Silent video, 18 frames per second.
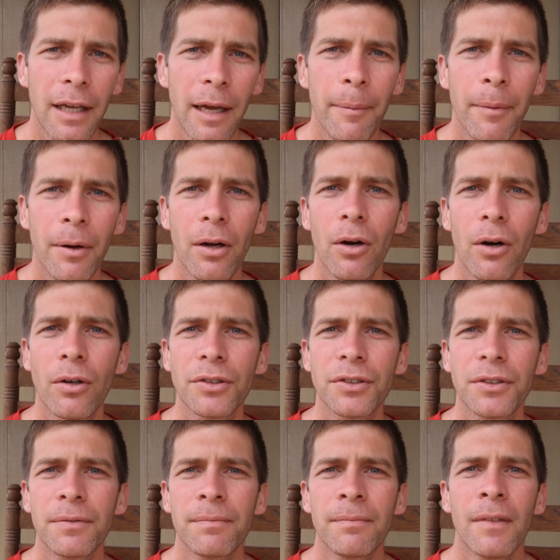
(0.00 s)

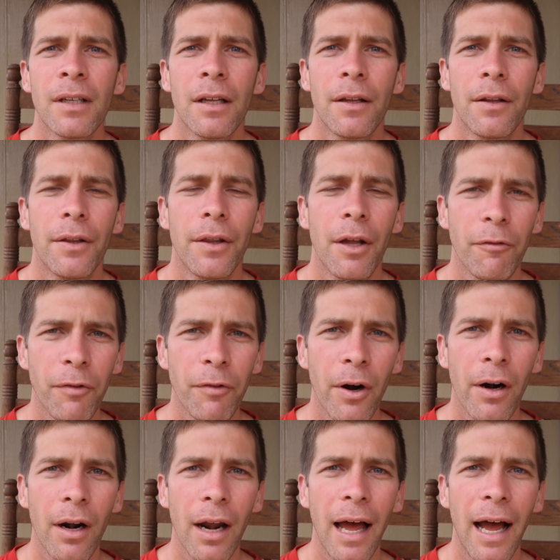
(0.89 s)
chemicals, the
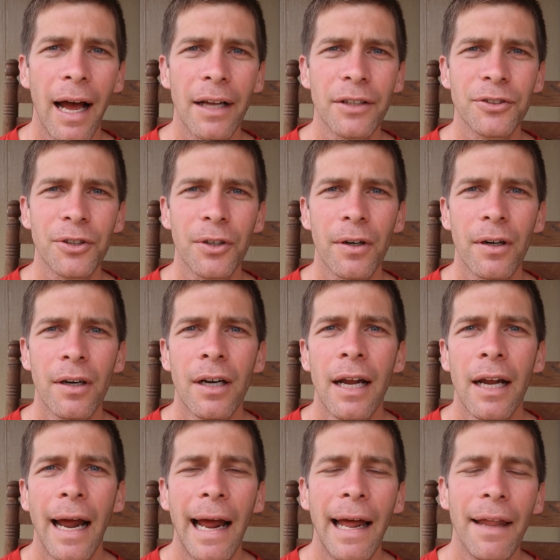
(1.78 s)
fertilizer,
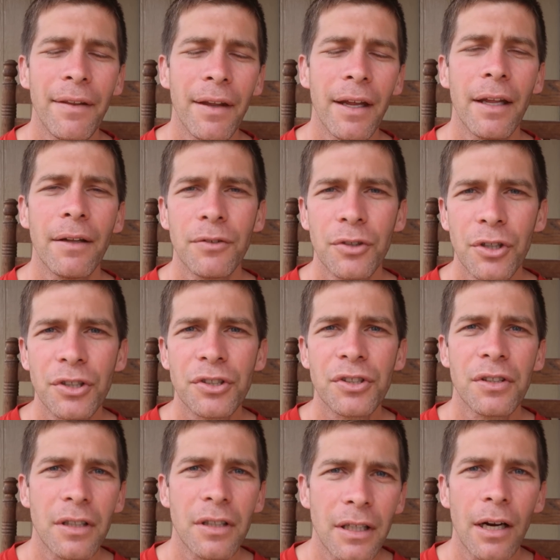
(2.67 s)
and then
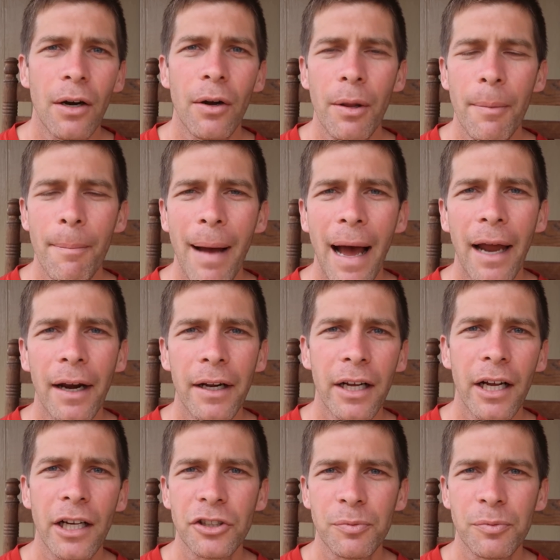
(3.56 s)
just, you know, the
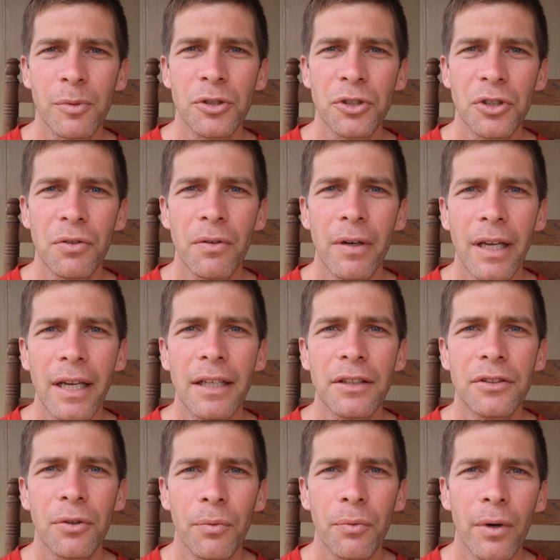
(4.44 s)
amount of customers you
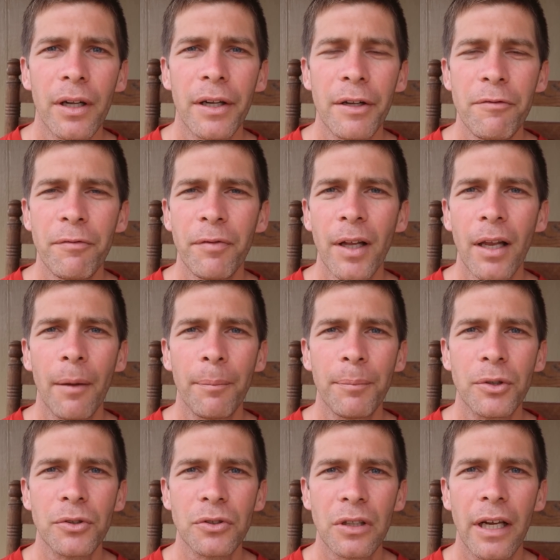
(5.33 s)
need to really fill
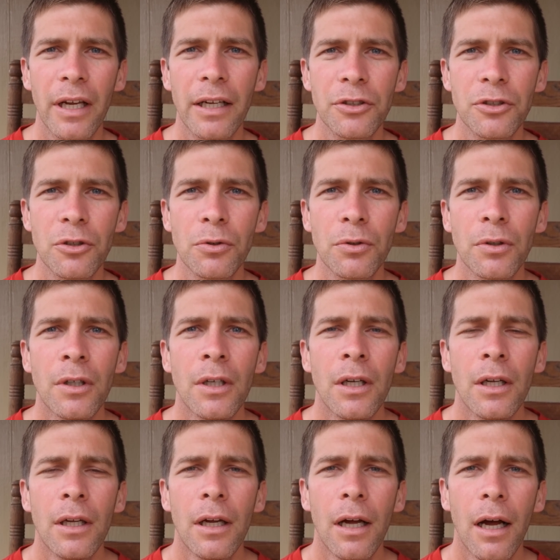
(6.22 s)
up your schedule
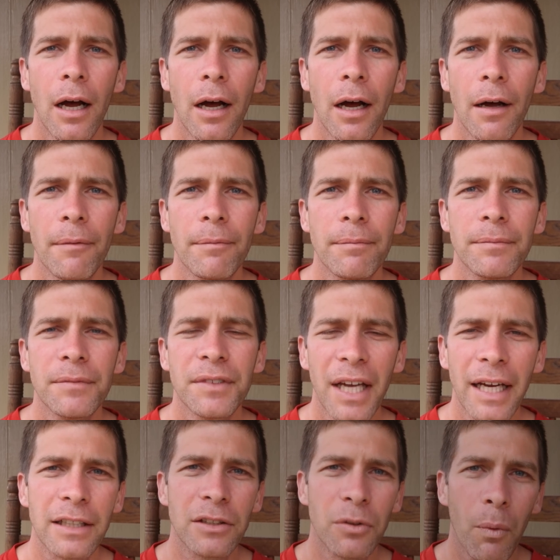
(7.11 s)

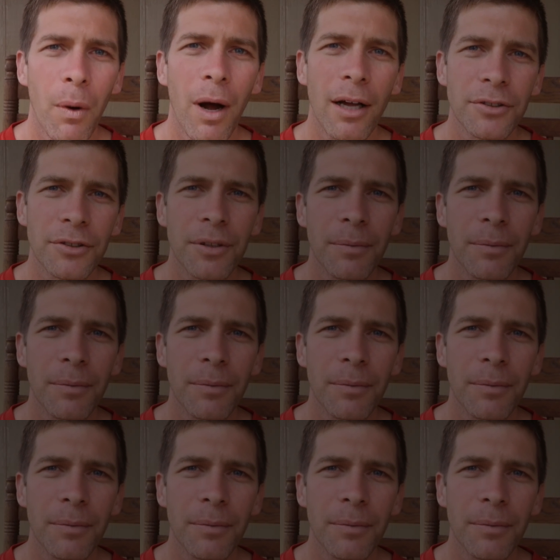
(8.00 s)
takes a while